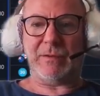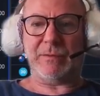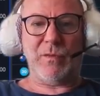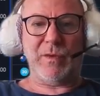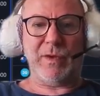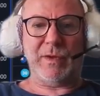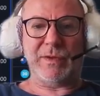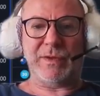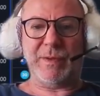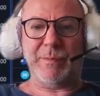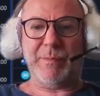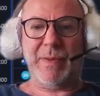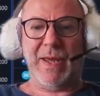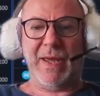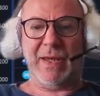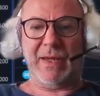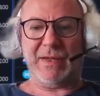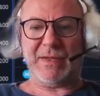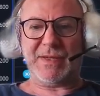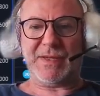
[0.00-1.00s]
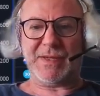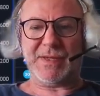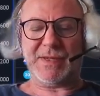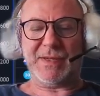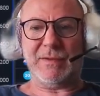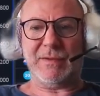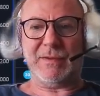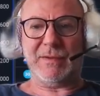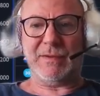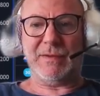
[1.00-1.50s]
the banks
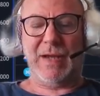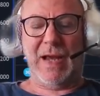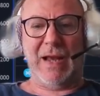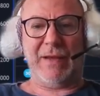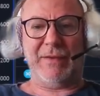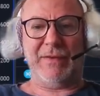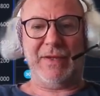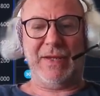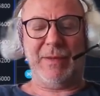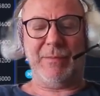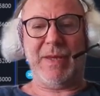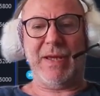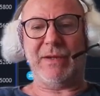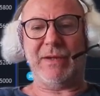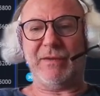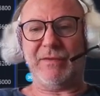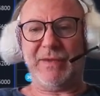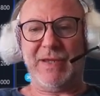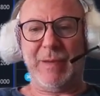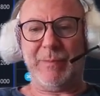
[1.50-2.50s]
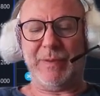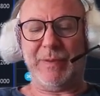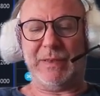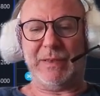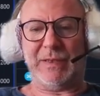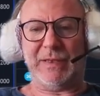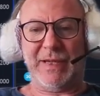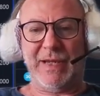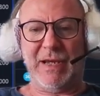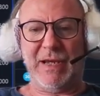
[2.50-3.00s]
and the amount of capital they
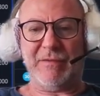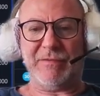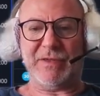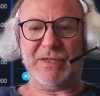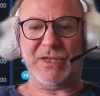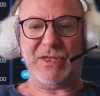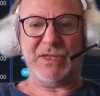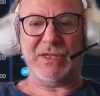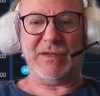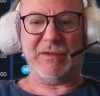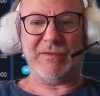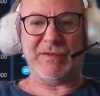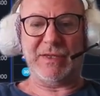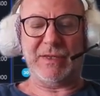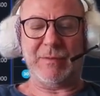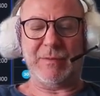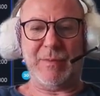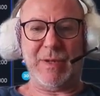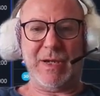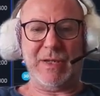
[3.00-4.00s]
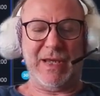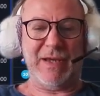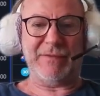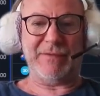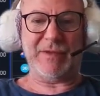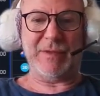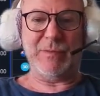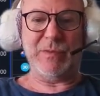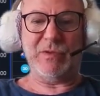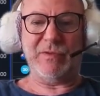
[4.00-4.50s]
have to shift in the market, have to
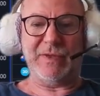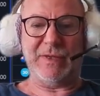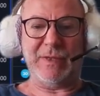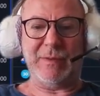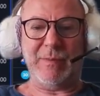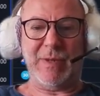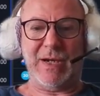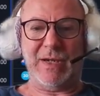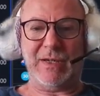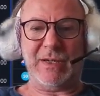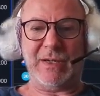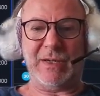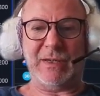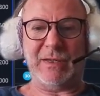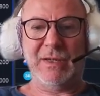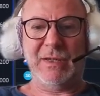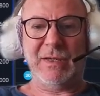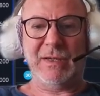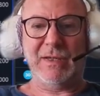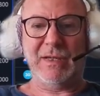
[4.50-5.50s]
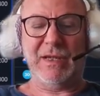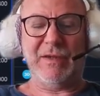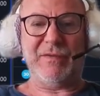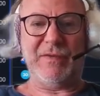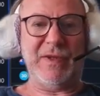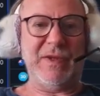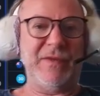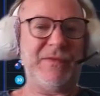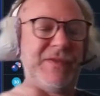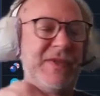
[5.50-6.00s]
move in the market. If
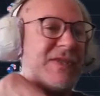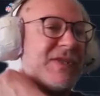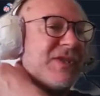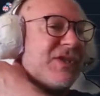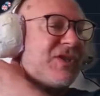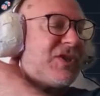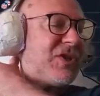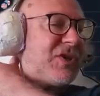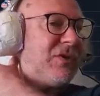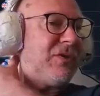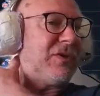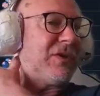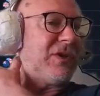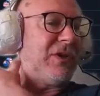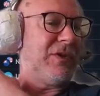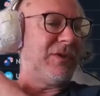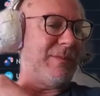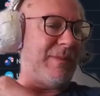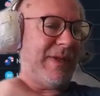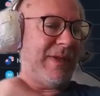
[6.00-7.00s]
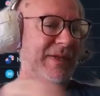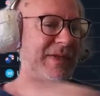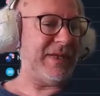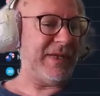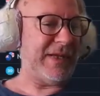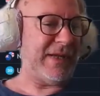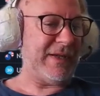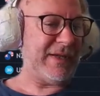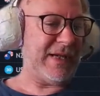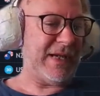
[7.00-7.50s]
this is short on the monthly,
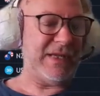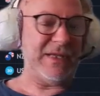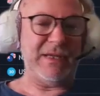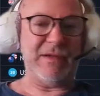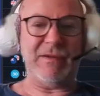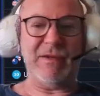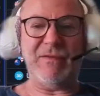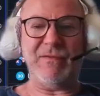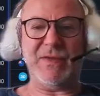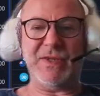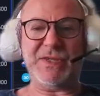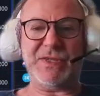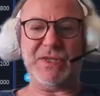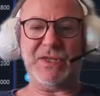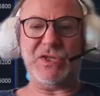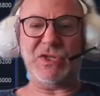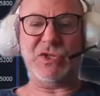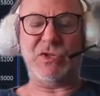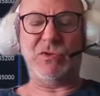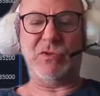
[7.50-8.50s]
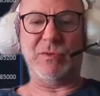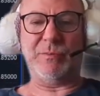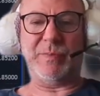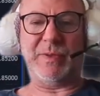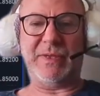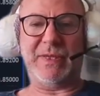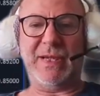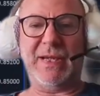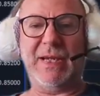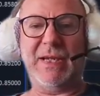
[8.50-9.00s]
okay, they're invested short, but they're
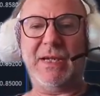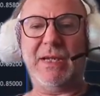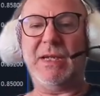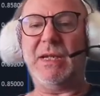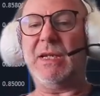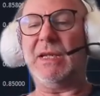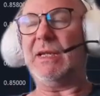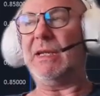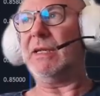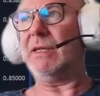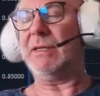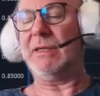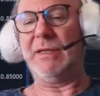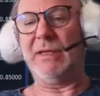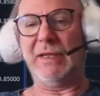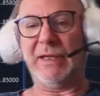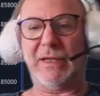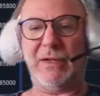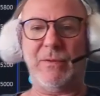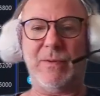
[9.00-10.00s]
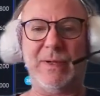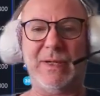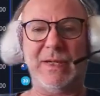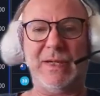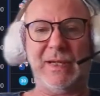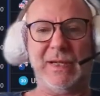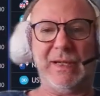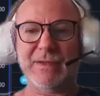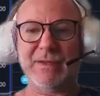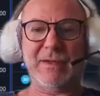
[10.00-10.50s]
going to need liquidity.
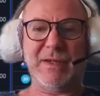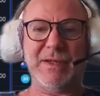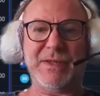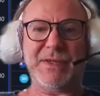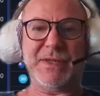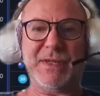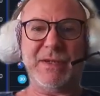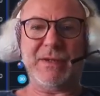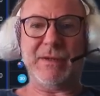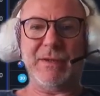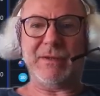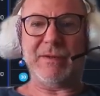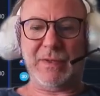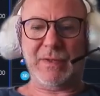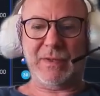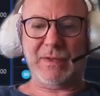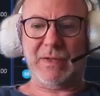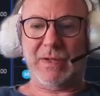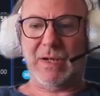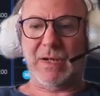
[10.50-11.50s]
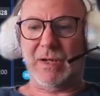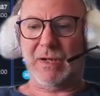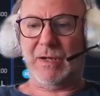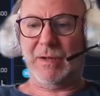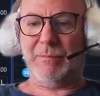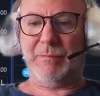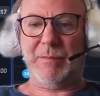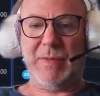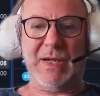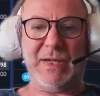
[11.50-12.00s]
So I'm
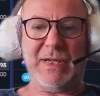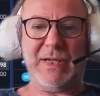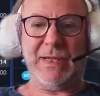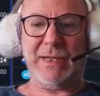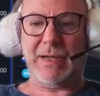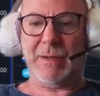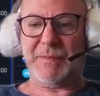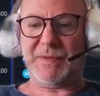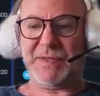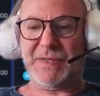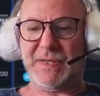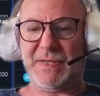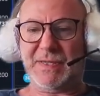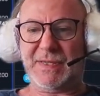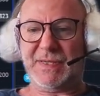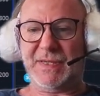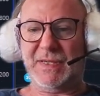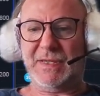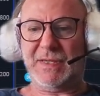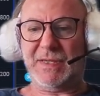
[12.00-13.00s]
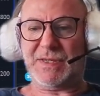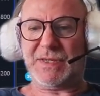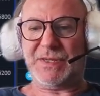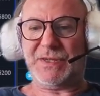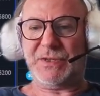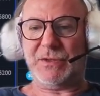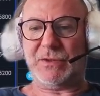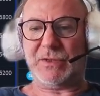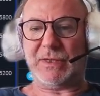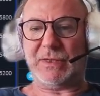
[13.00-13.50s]
marking up, see this
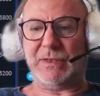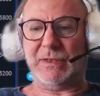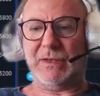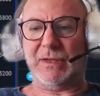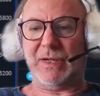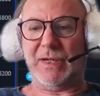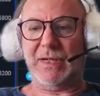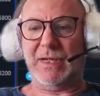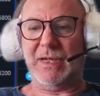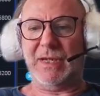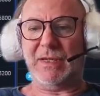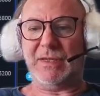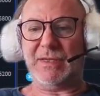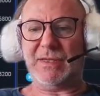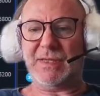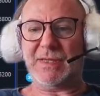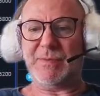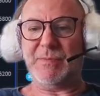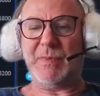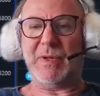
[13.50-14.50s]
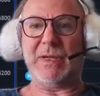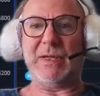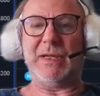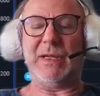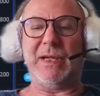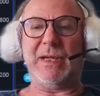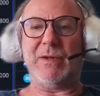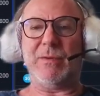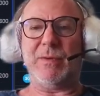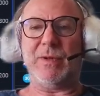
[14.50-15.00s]
dotted line here? This is my
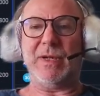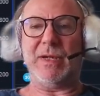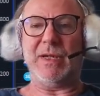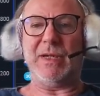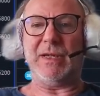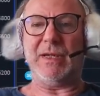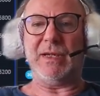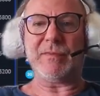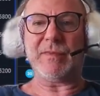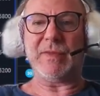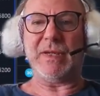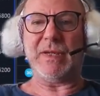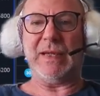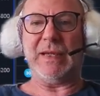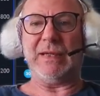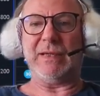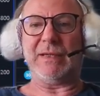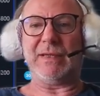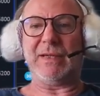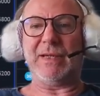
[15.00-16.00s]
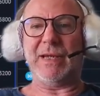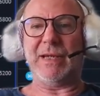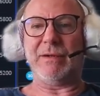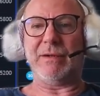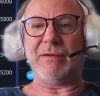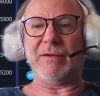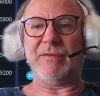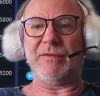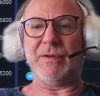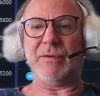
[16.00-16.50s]
liquidity indicator, if
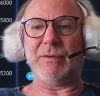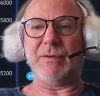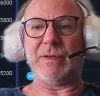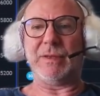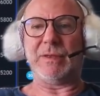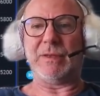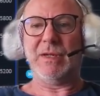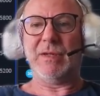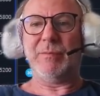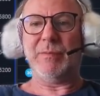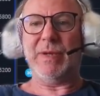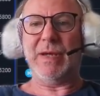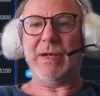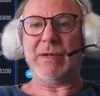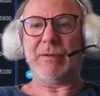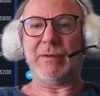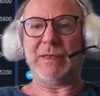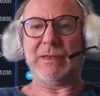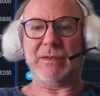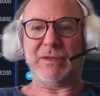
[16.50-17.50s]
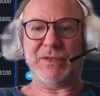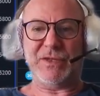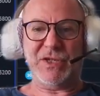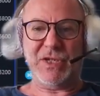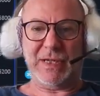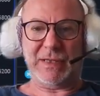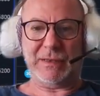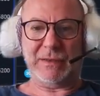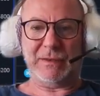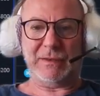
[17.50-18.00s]
you will. Parallel
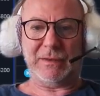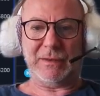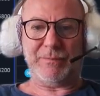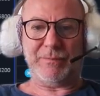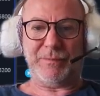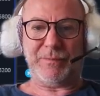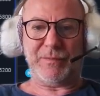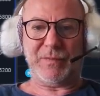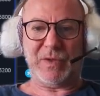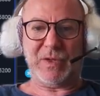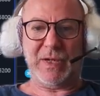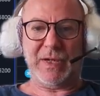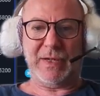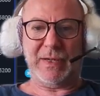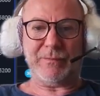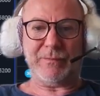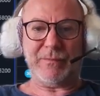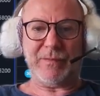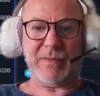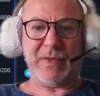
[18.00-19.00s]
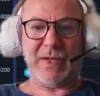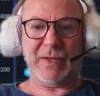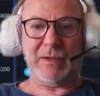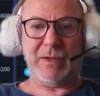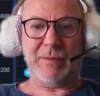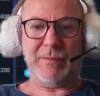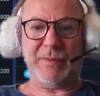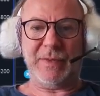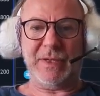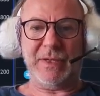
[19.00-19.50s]
channel, all right? And I'm going
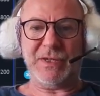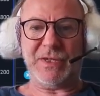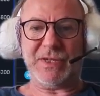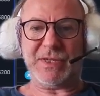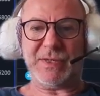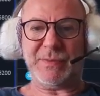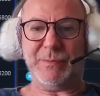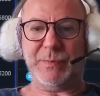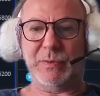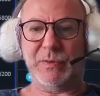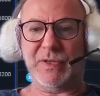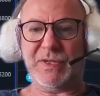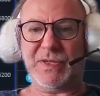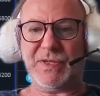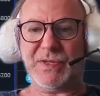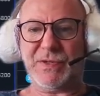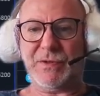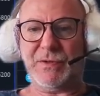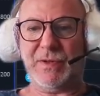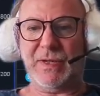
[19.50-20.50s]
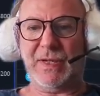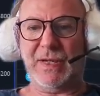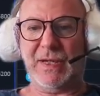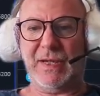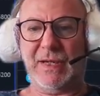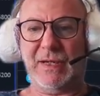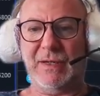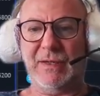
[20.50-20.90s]
to just pull this through here.